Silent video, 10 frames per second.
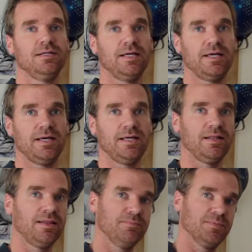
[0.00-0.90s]

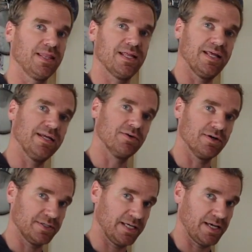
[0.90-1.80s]
but then later
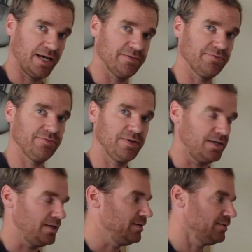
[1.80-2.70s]
on you can kind
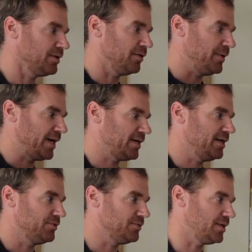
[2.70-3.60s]
of go back
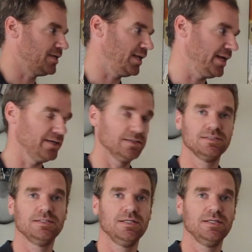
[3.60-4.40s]
into other layers.